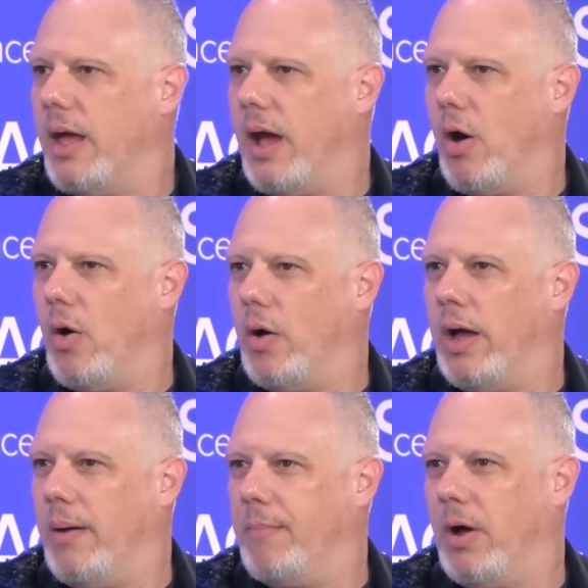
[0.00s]

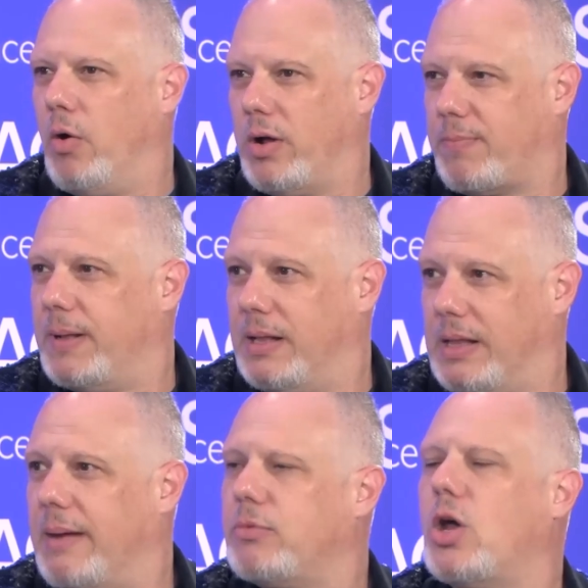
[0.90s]
OWASP
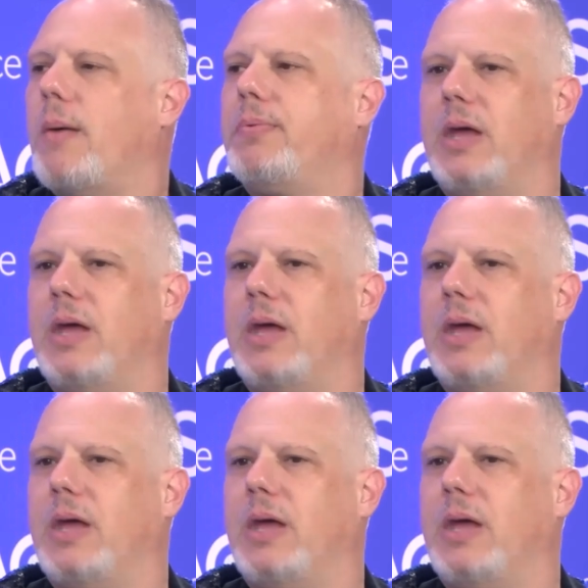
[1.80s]
LLM top